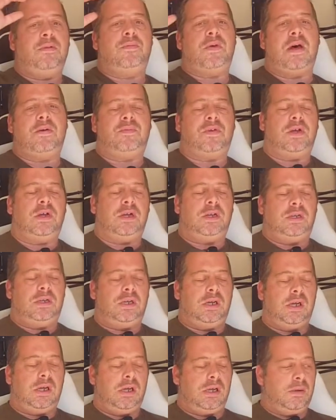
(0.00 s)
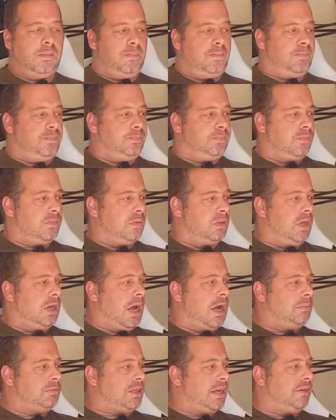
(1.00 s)
of other
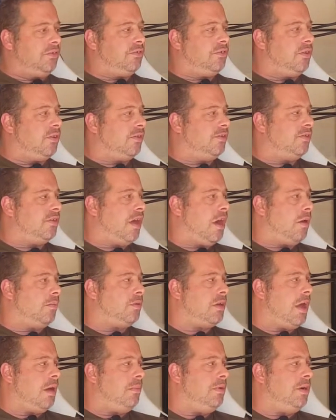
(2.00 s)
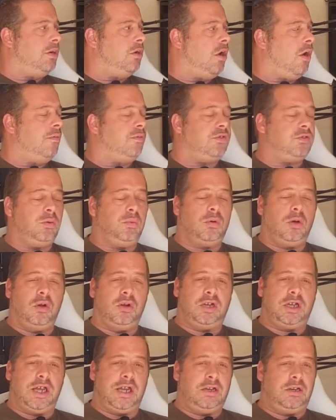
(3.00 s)
updates to the setup coming. Obviously, we've got
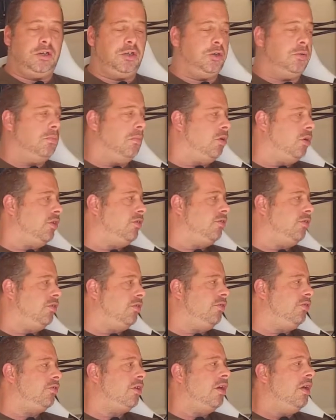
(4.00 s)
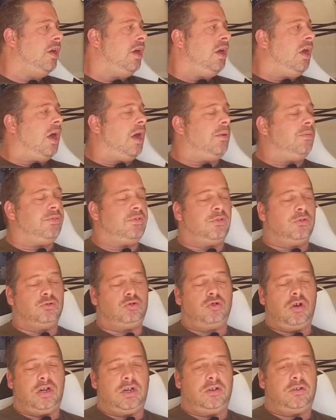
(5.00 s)
to get the new monitors. I'm still
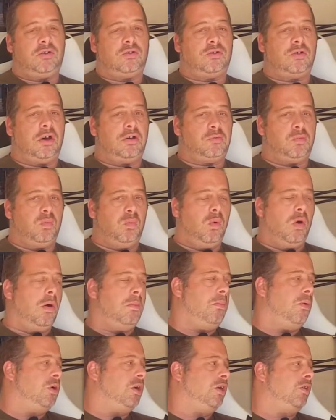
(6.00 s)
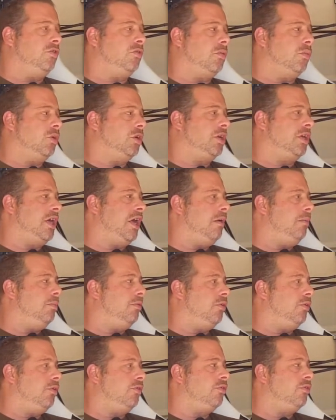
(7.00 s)
trying to decide what monitors I want to get,
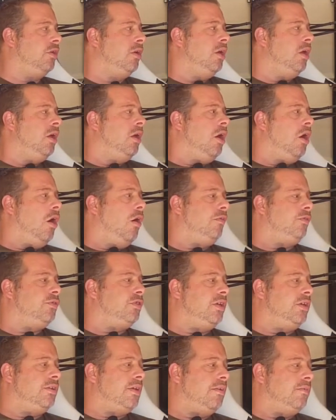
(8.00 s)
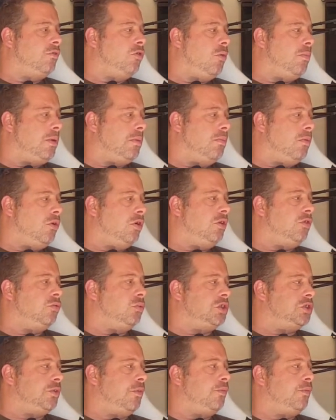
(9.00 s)
because obviously they've got to be monitors which are